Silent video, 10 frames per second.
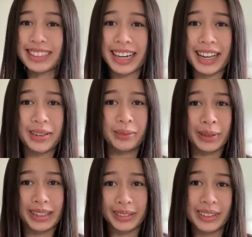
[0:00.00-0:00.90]
studying
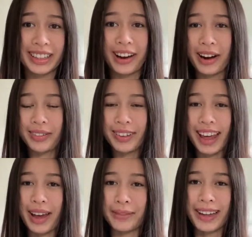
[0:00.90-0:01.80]
really, really hard for the
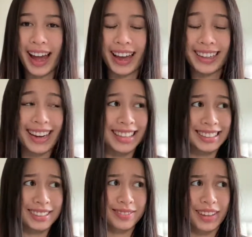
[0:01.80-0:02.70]
MCAT, and
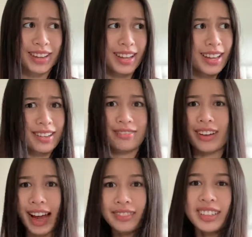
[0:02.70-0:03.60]
as of
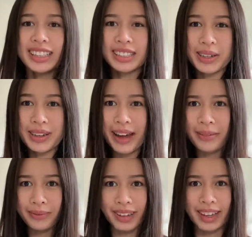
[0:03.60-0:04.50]
five days ago
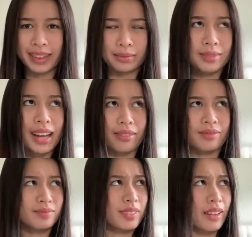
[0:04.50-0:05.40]
now, um, yeah,
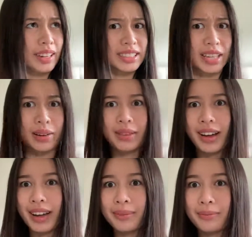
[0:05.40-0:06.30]
five days ago,
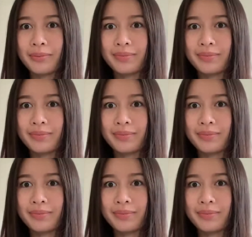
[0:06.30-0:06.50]
um,